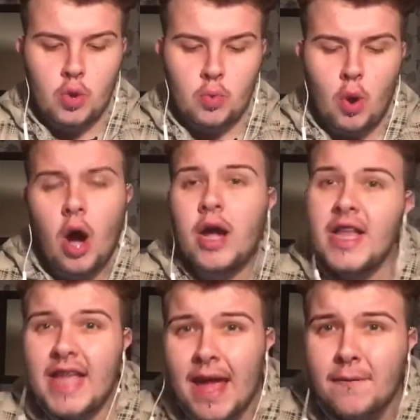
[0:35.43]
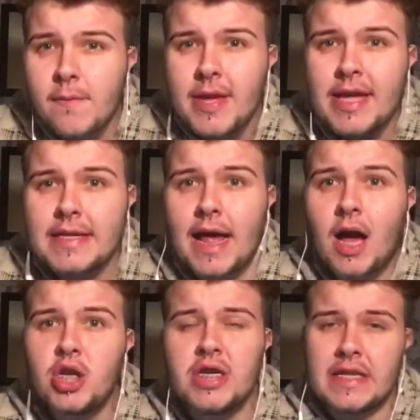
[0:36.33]
what I can get from it is
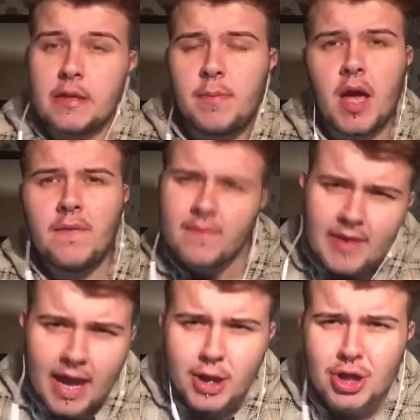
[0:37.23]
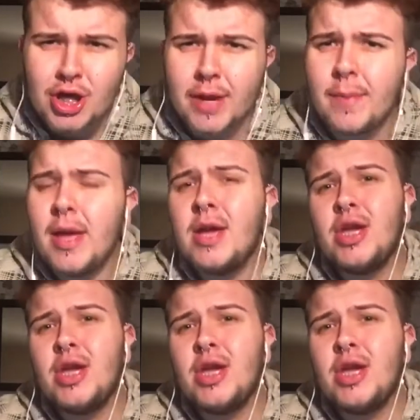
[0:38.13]
that she's in the perfect relationship,